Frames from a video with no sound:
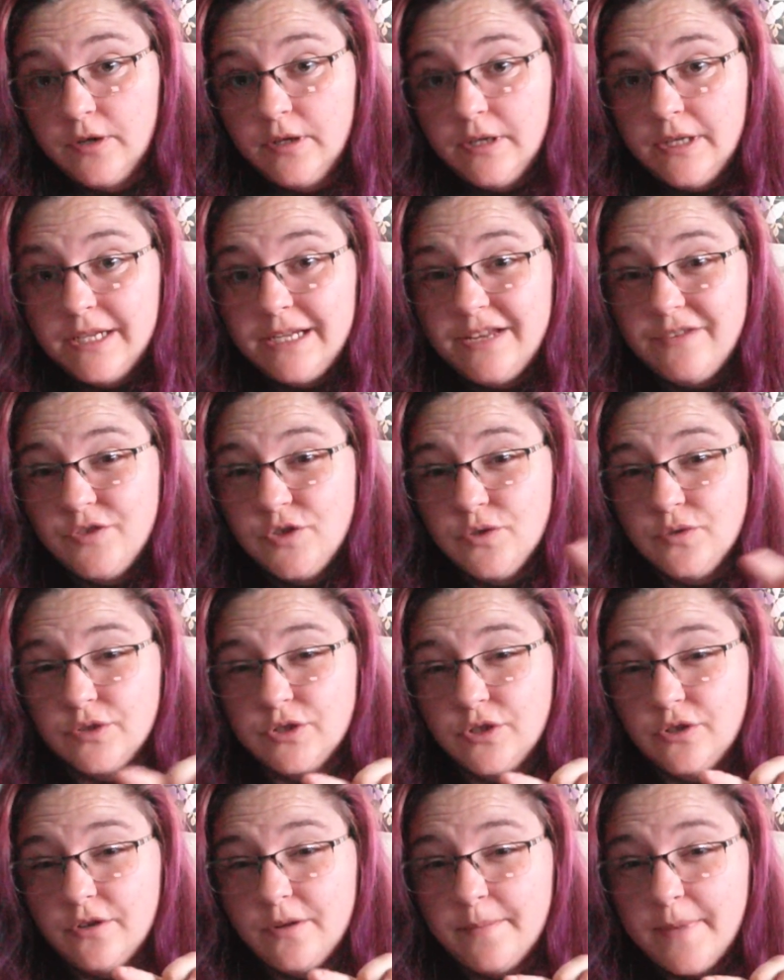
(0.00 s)
It gives you a
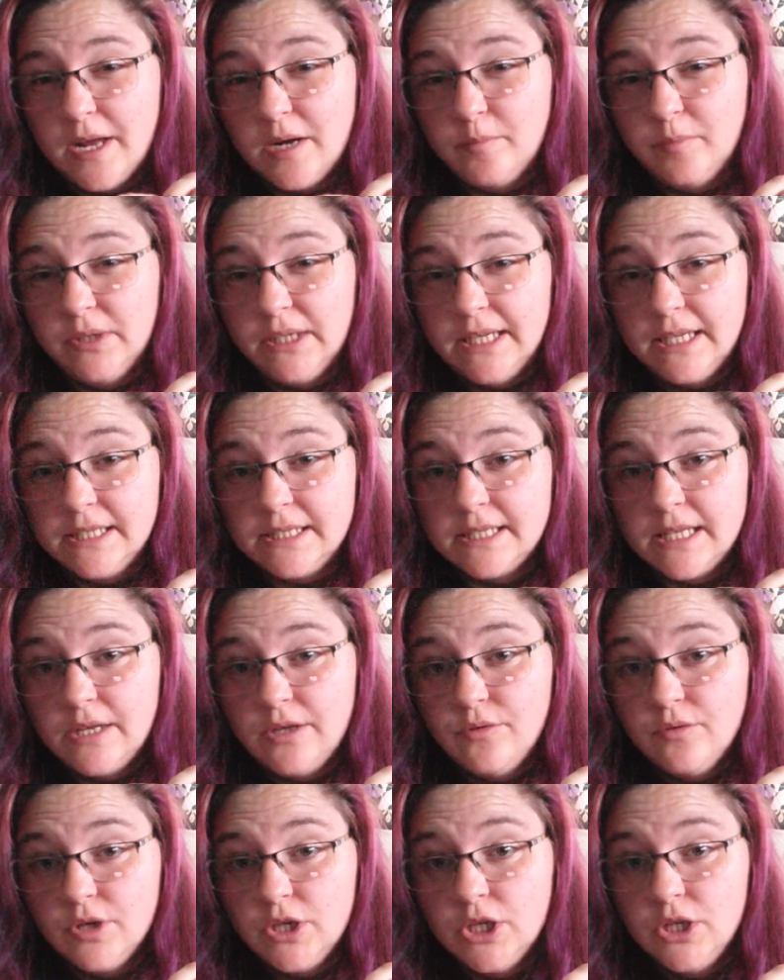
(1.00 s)
certain amount of plants that
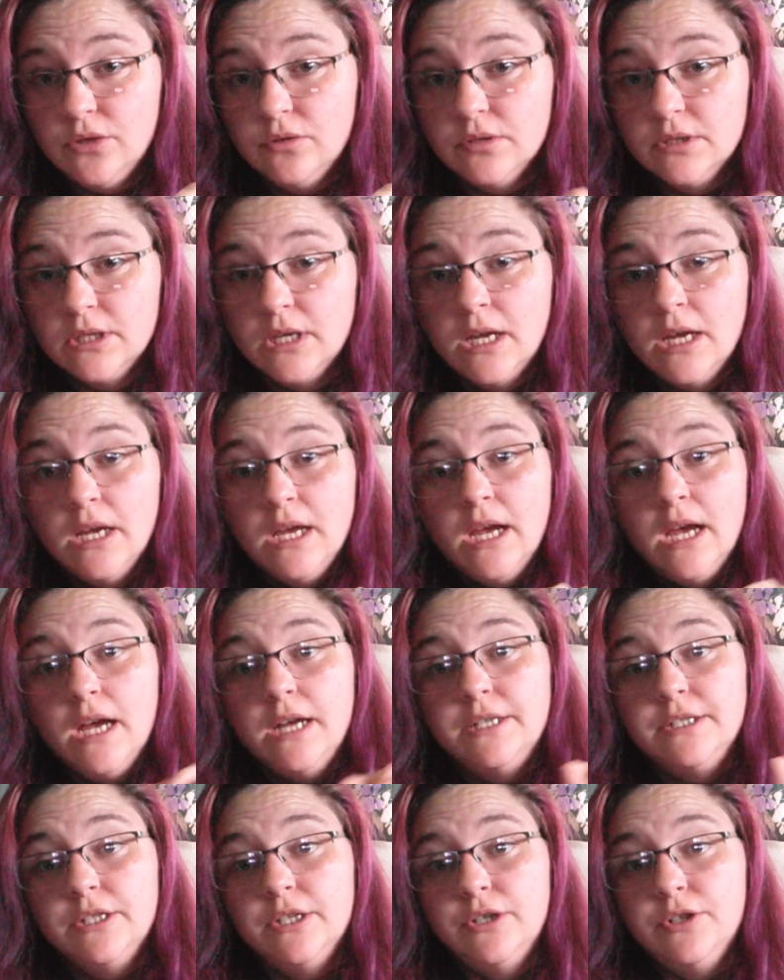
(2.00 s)
you can use
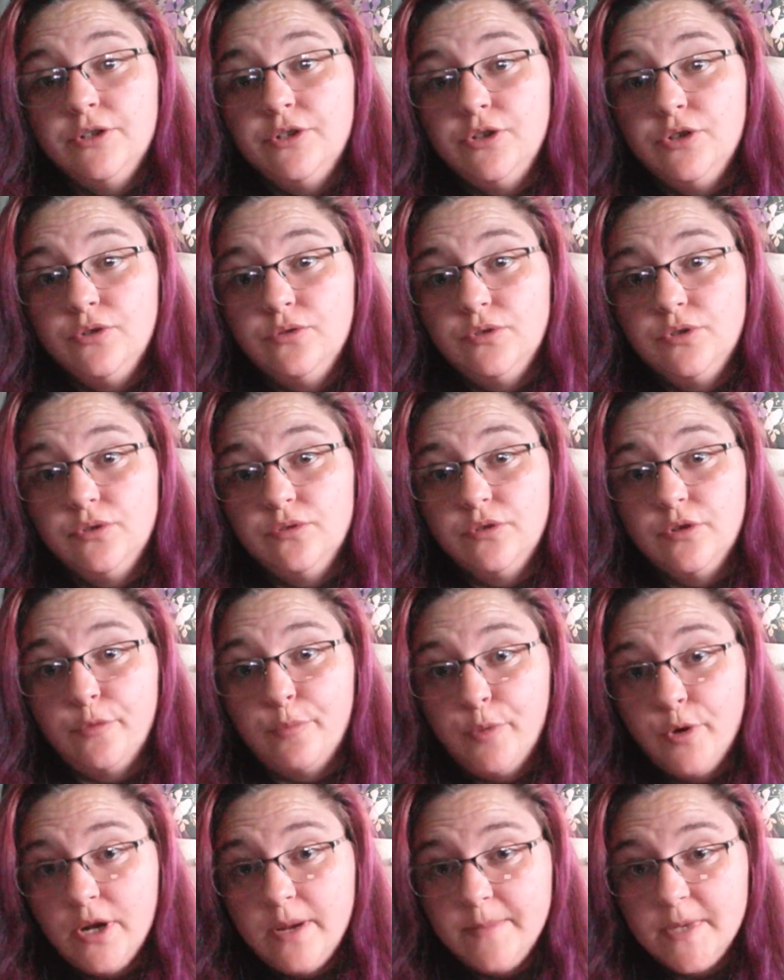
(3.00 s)
until you do their
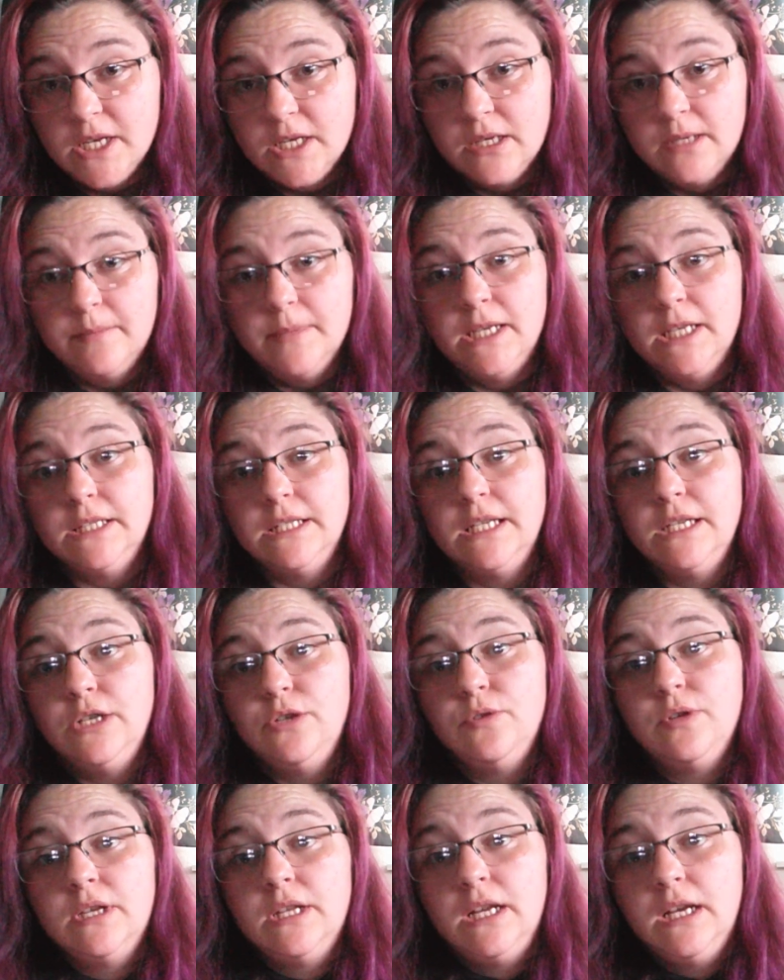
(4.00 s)
premium, and then you
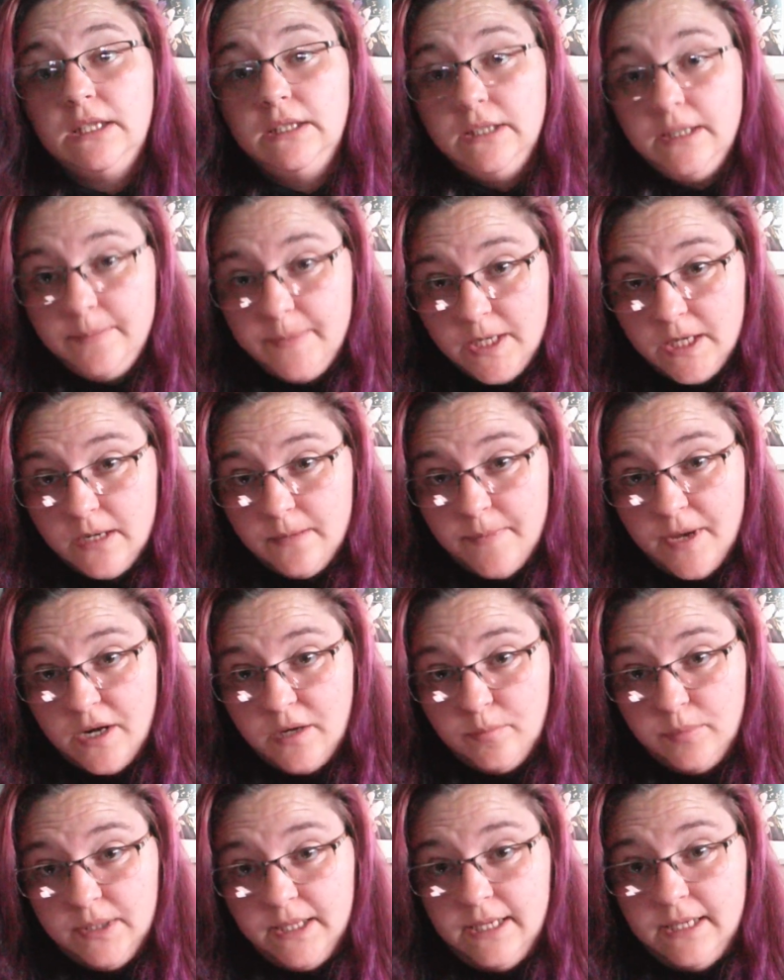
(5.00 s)
get unlimited amount
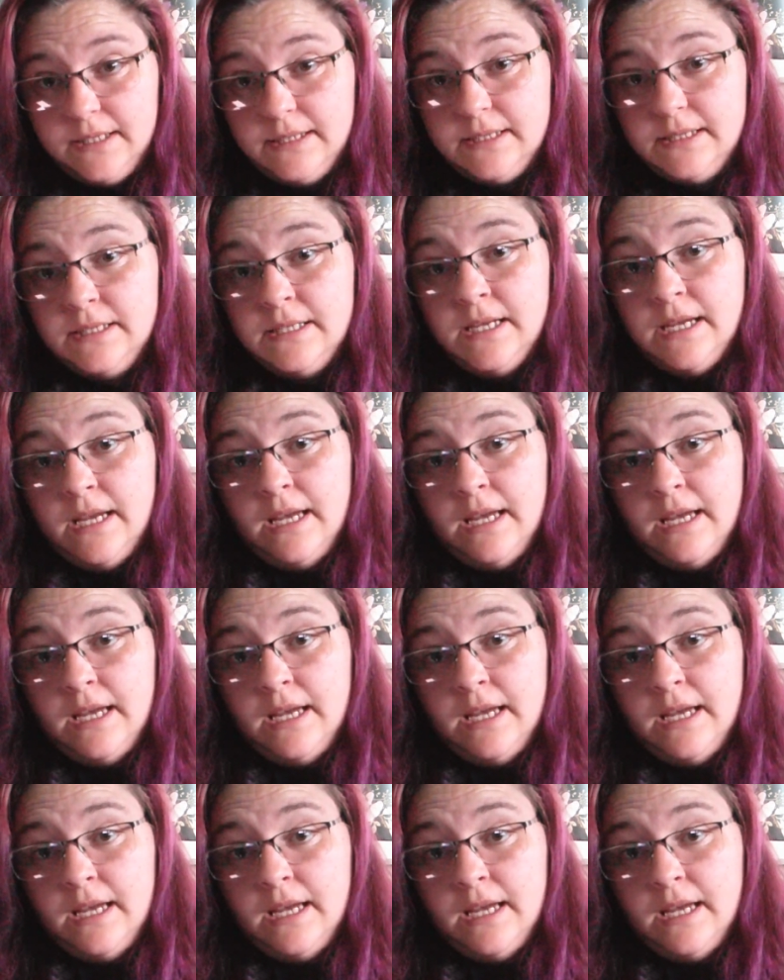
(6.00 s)
of plants,